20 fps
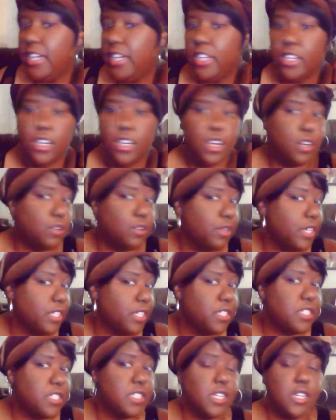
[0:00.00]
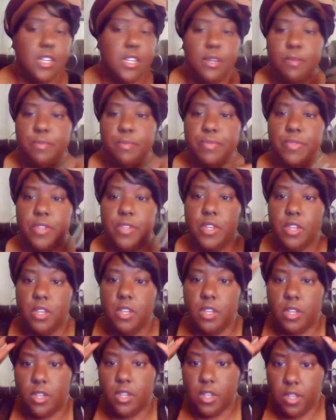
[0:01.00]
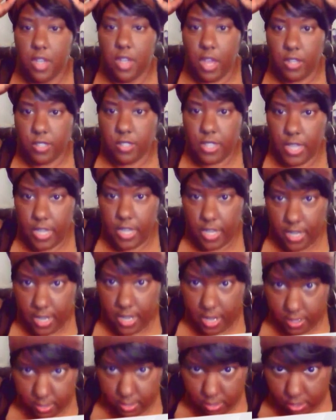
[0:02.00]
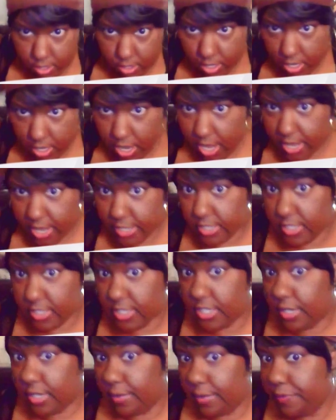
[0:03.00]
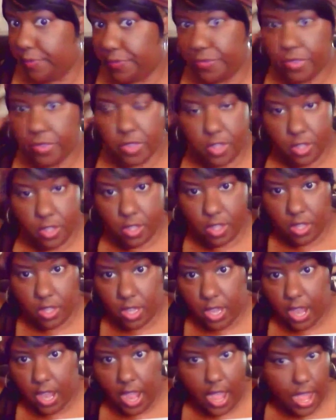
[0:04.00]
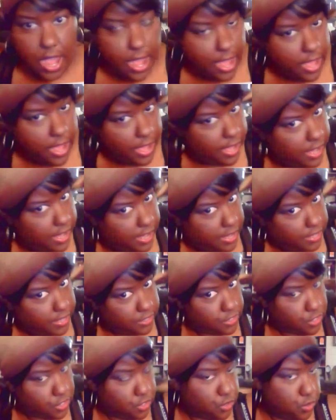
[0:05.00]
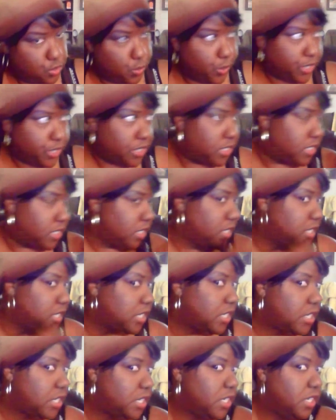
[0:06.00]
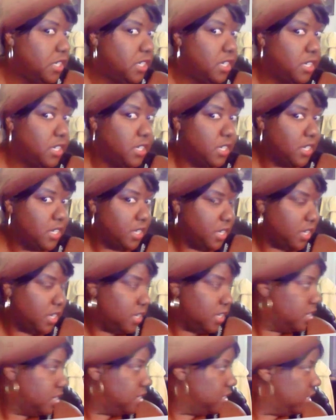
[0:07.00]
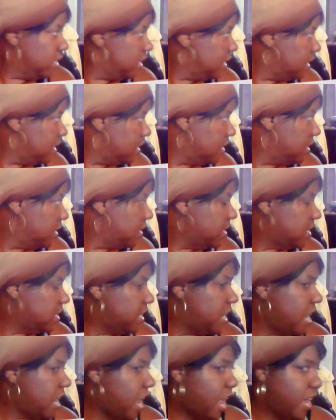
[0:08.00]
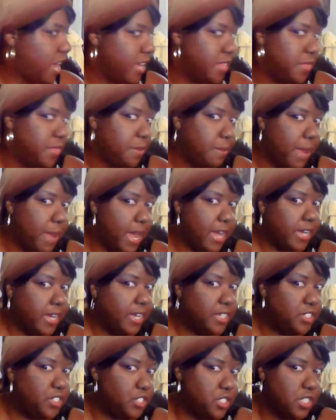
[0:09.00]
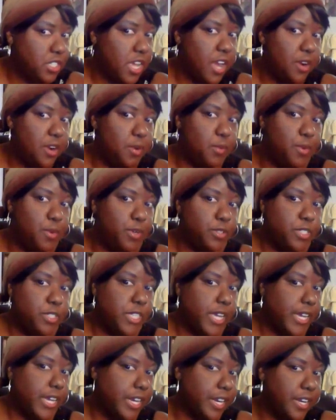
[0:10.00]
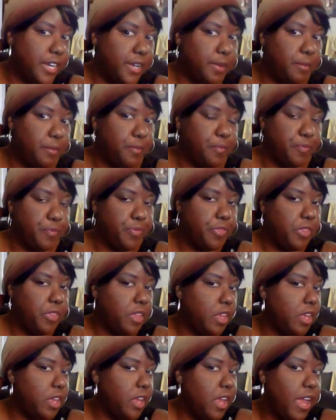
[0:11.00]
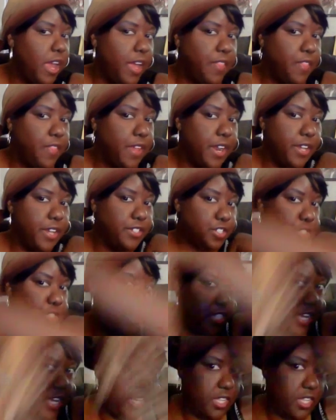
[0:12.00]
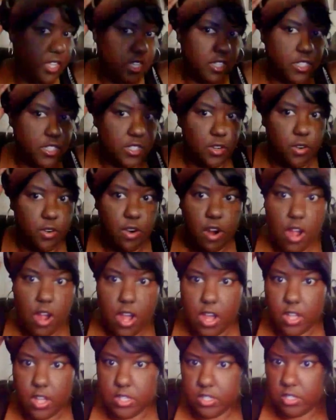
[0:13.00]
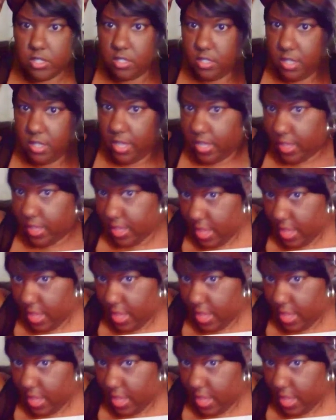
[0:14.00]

you know, it's, um, I'll take it down so you can kind of see. I just twist it it in a knot in the back and just kind of rotated it and then I just take this across like